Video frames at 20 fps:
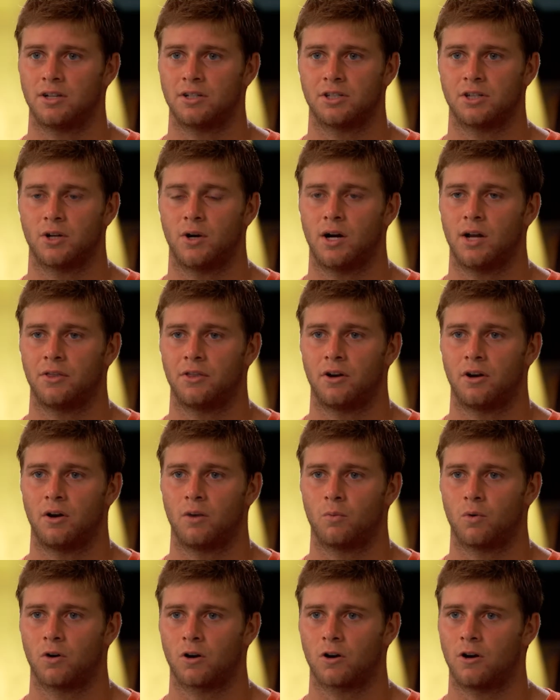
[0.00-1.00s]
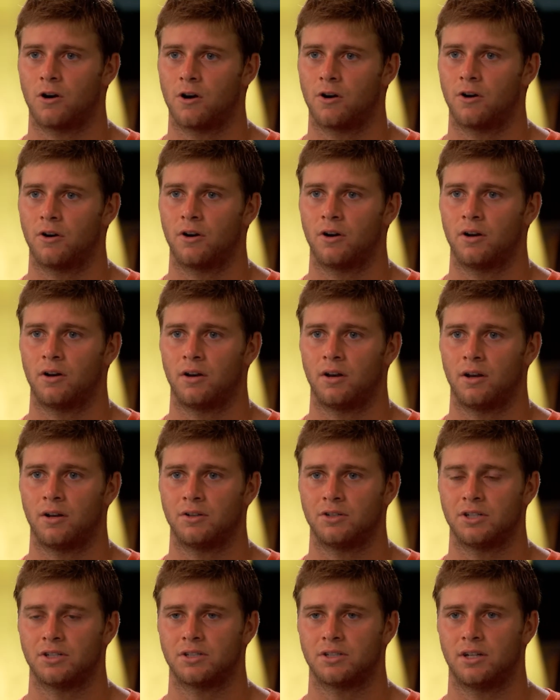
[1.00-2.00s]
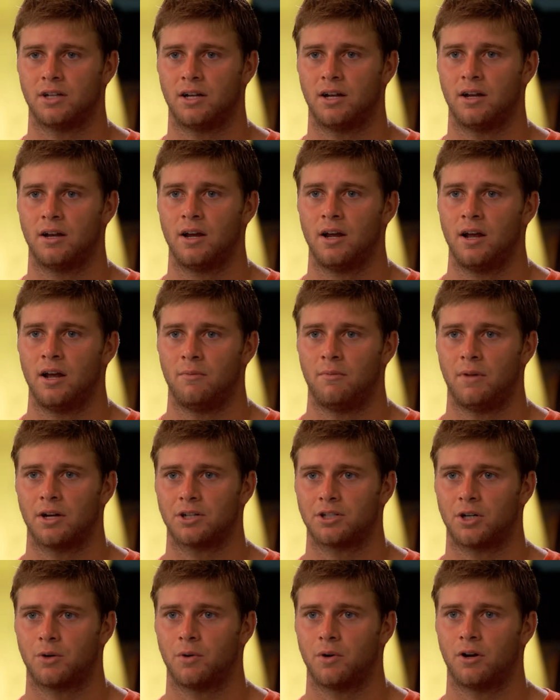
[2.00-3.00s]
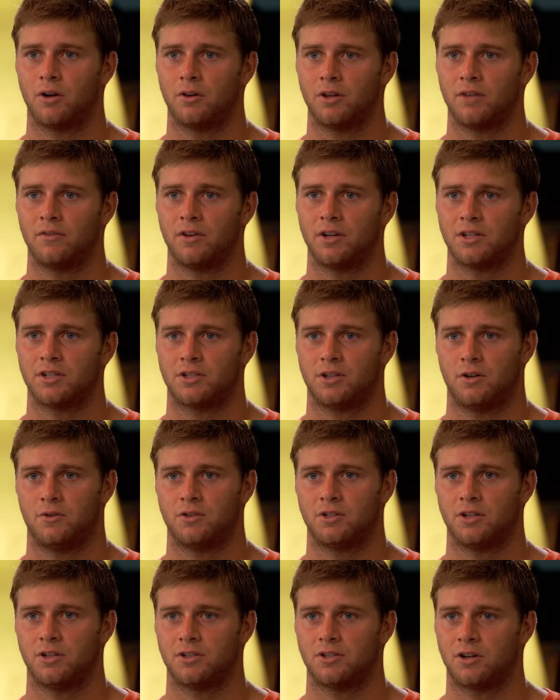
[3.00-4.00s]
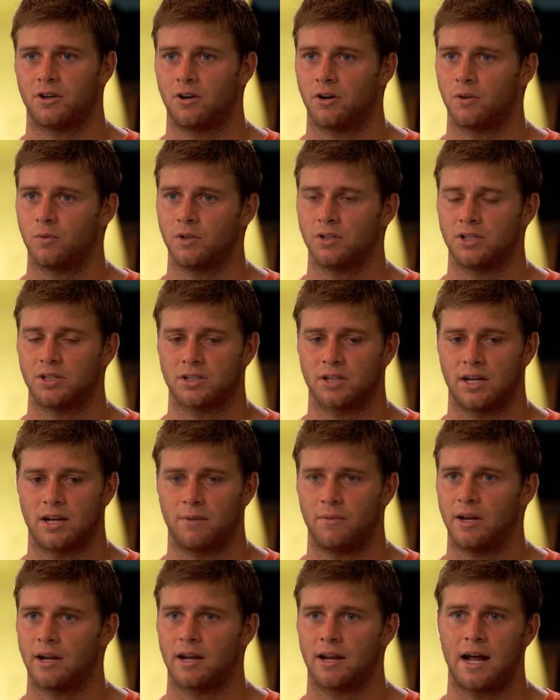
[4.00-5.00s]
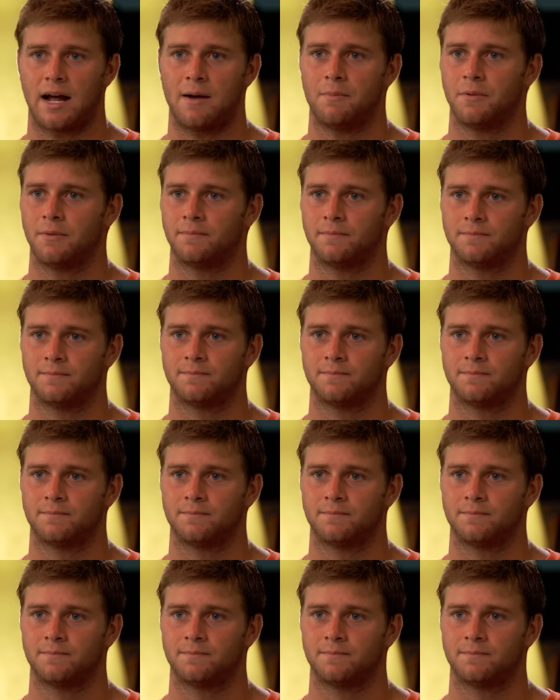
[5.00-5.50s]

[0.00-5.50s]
us to go out there and work harder and, and just uh, make sure we don't leave any stones unturned. We just got to make it happen.